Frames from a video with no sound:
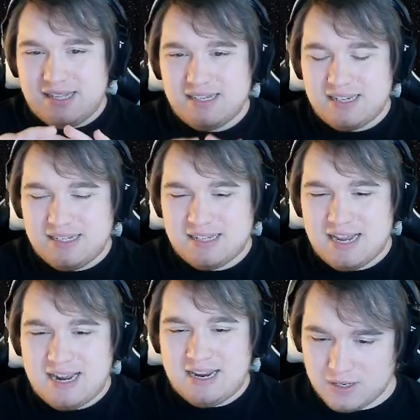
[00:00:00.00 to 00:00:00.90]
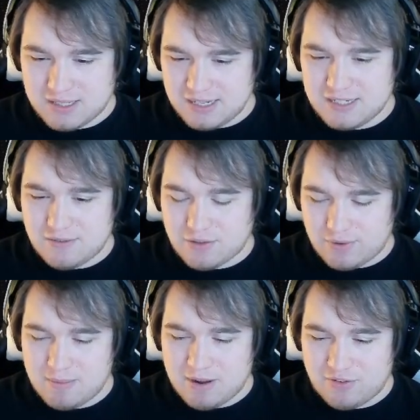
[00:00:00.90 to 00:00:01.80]
This is a slice of the
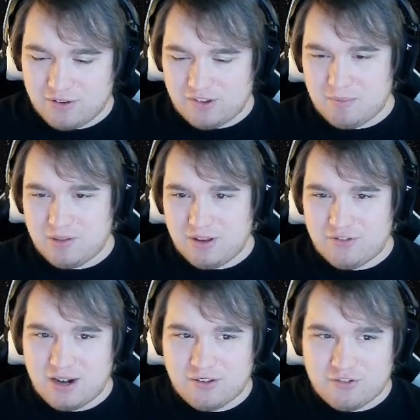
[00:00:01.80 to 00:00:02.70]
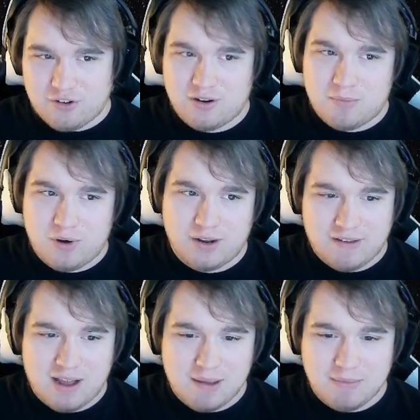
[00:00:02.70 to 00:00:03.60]
three-dimensional simulation at a certain point in
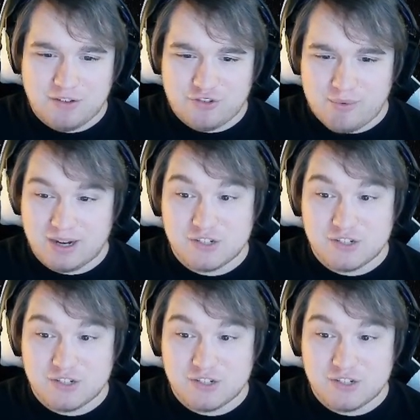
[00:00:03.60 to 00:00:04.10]
time that's showing us